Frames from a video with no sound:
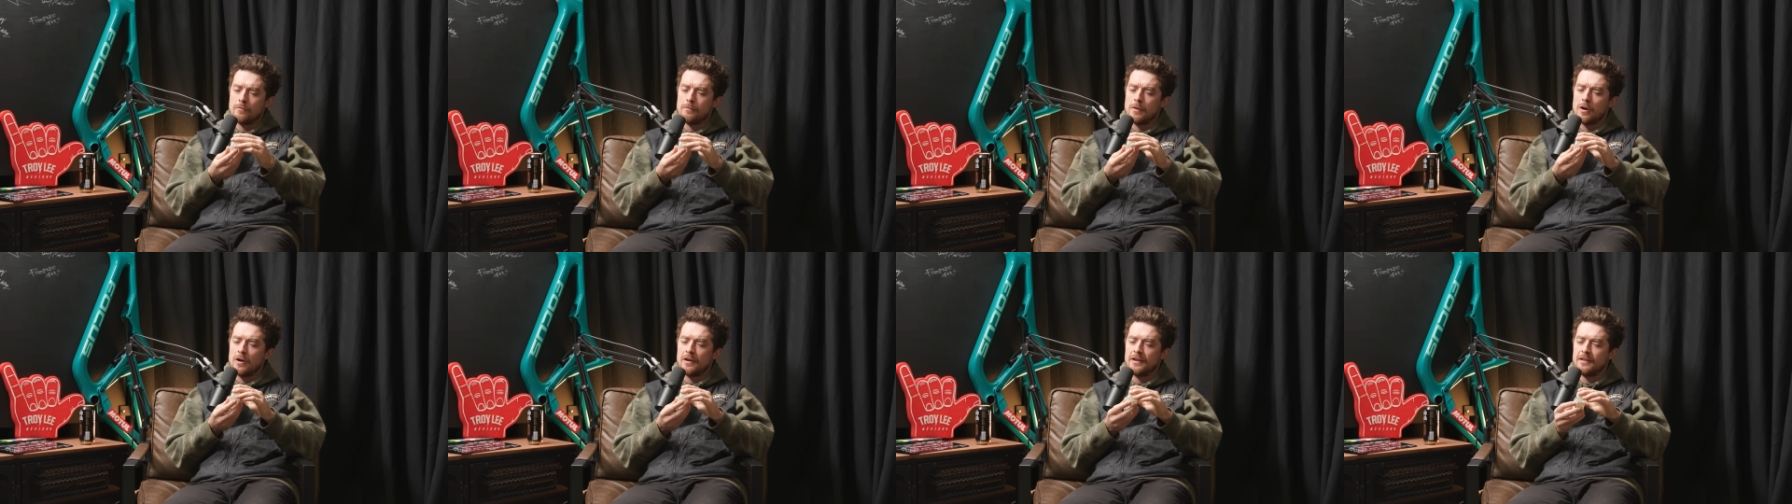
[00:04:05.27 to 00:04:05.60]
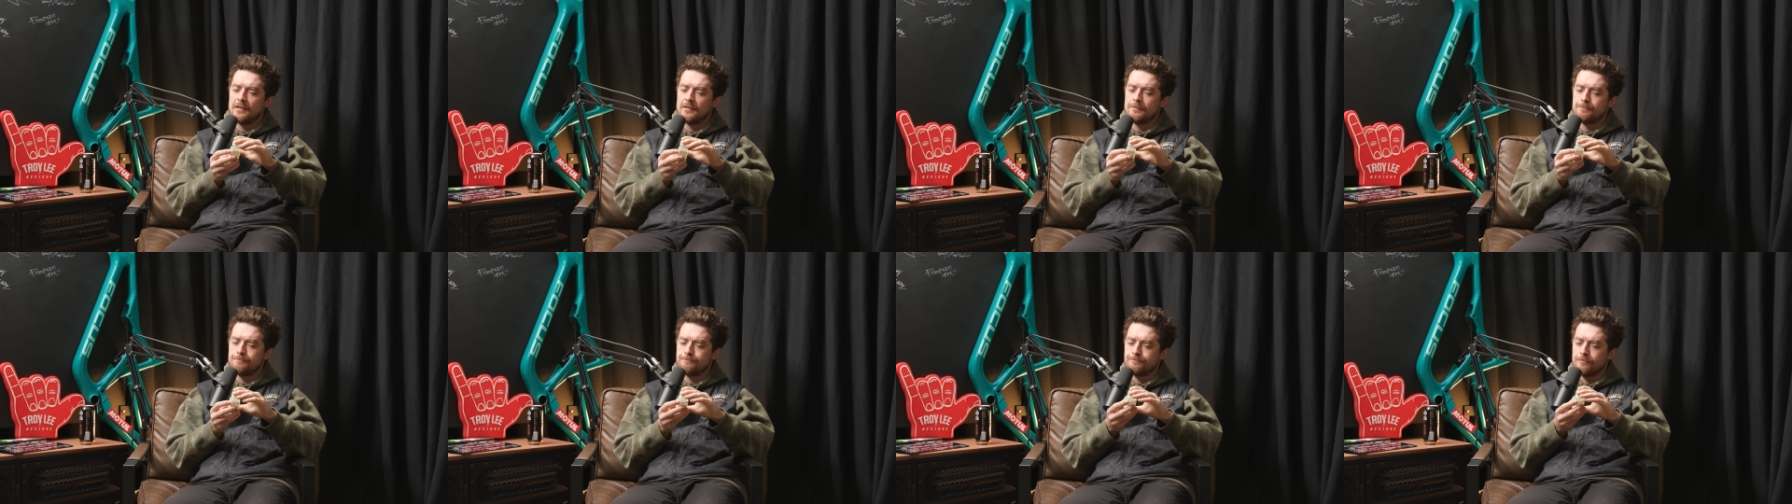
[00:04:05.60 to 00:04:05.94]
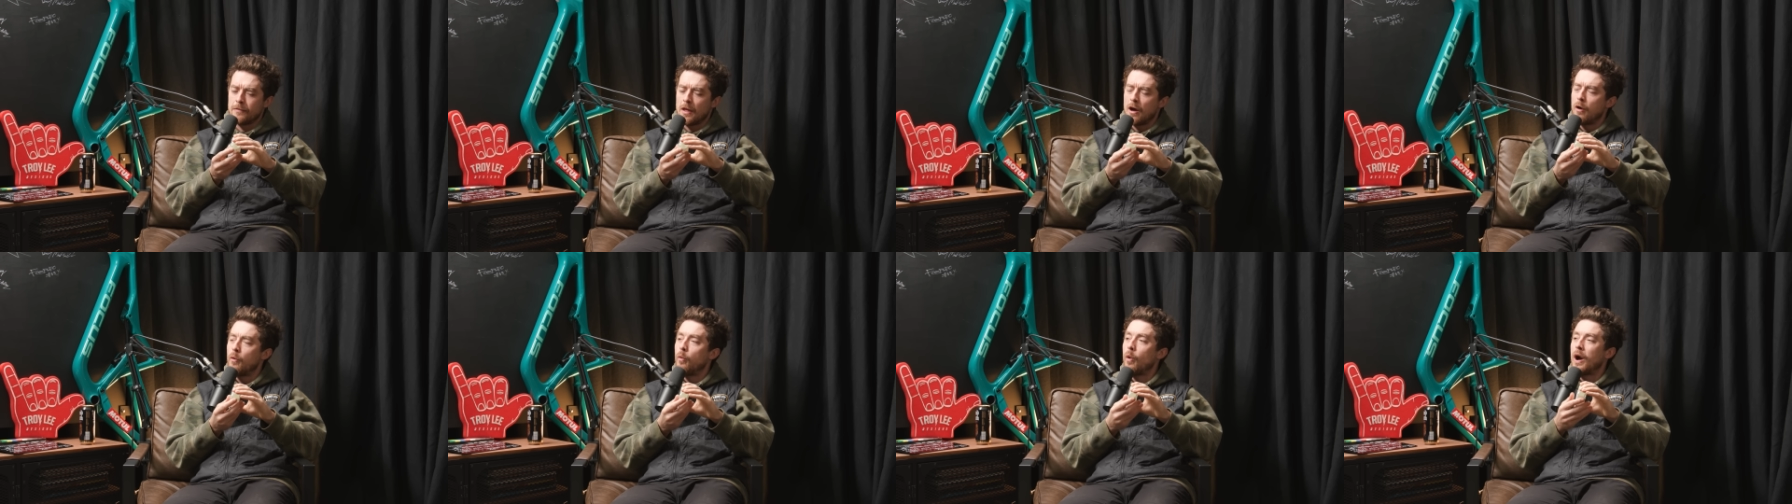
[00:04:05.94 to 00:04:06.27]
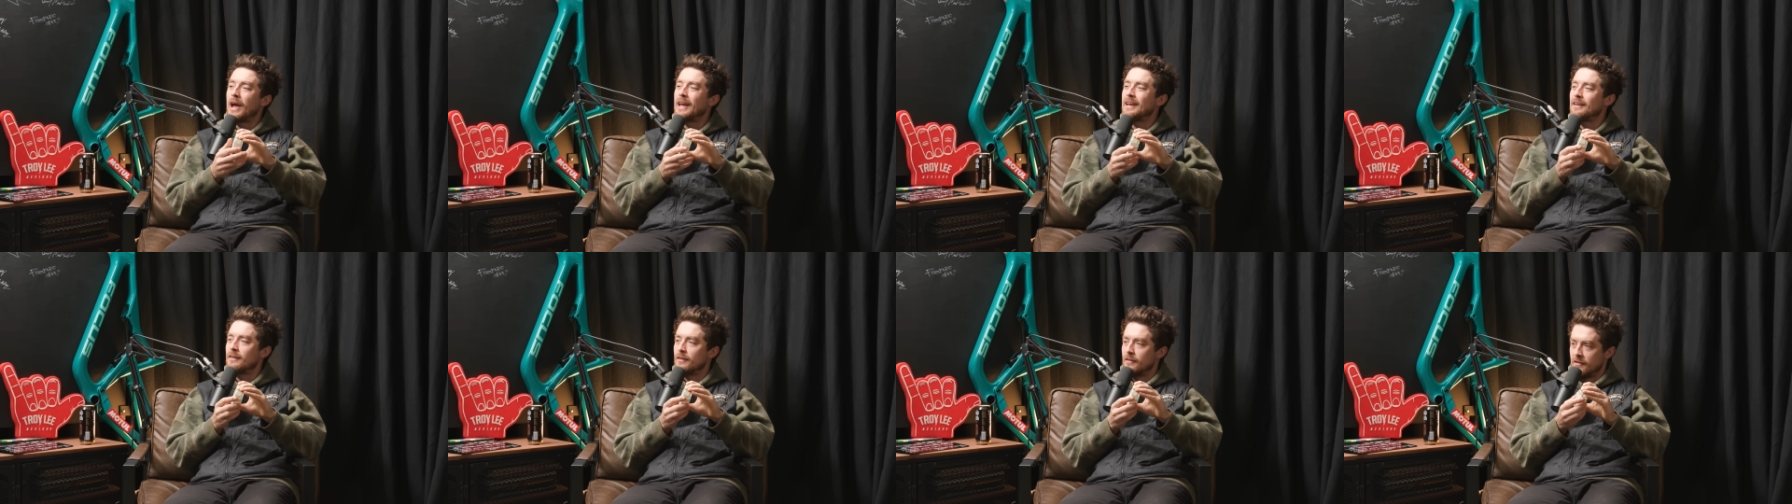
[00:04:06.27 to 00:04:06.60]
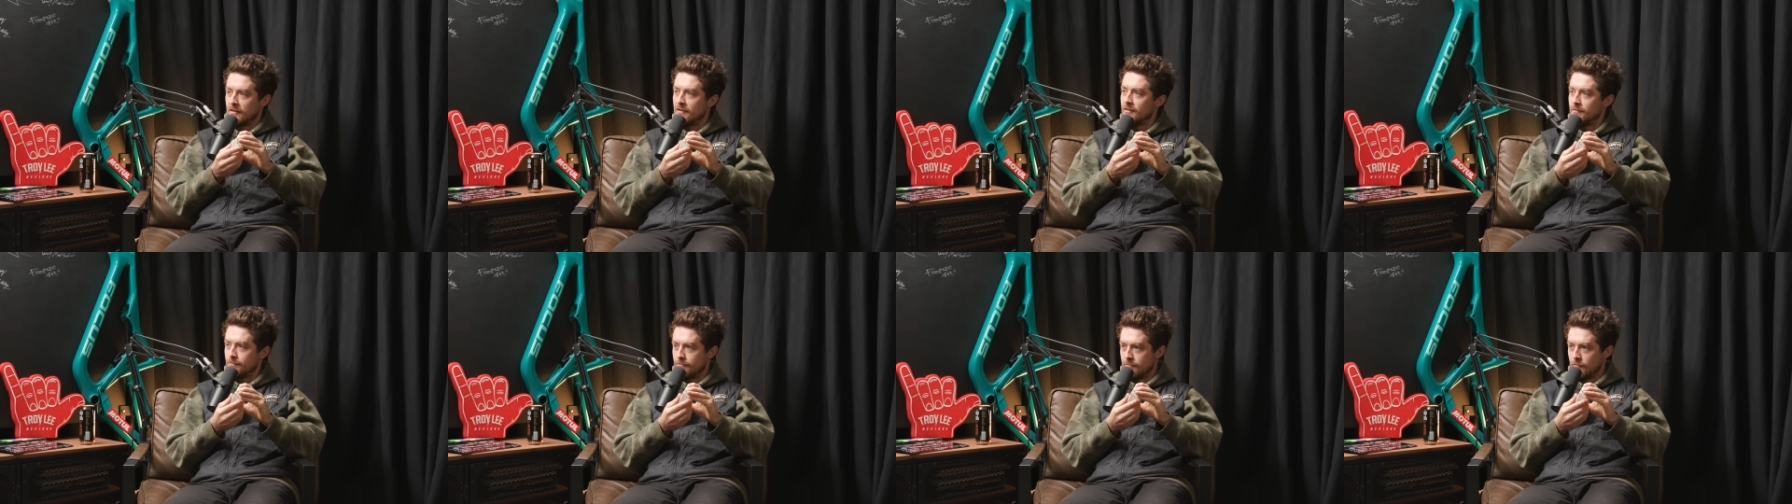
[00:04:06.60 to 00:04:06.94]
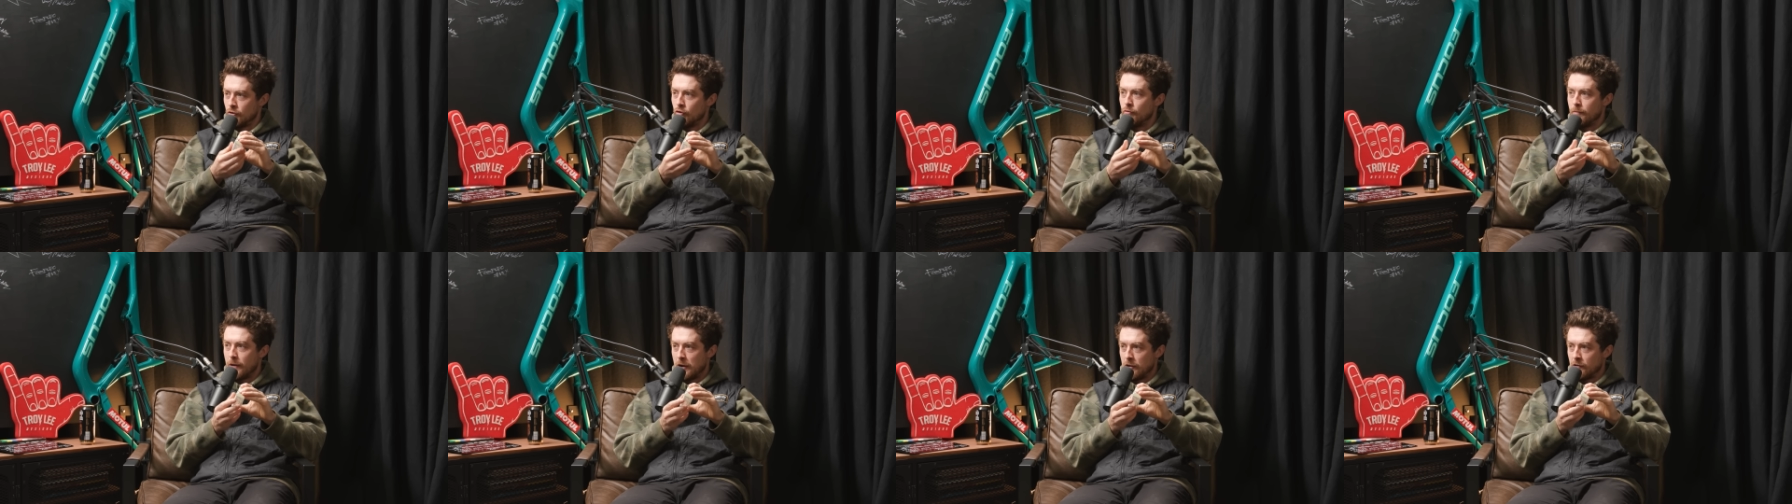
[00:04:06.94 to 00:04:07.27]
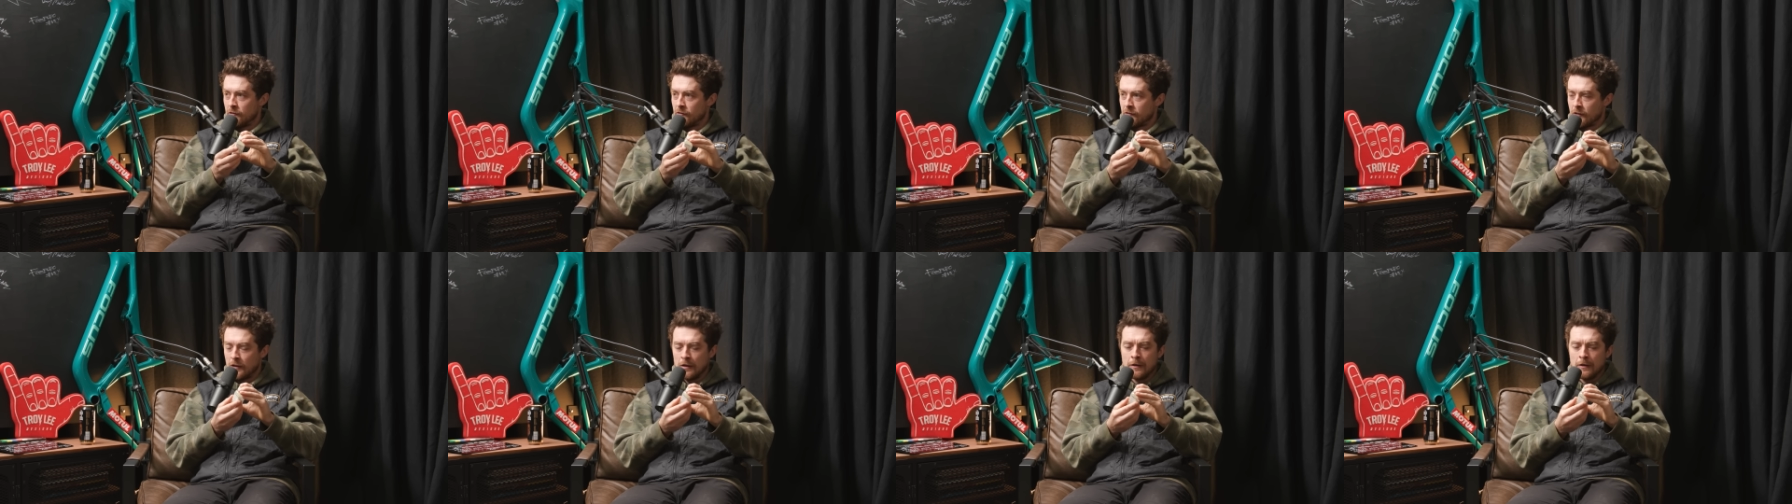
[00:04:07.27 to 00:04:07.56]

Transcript: mind is awakened almost.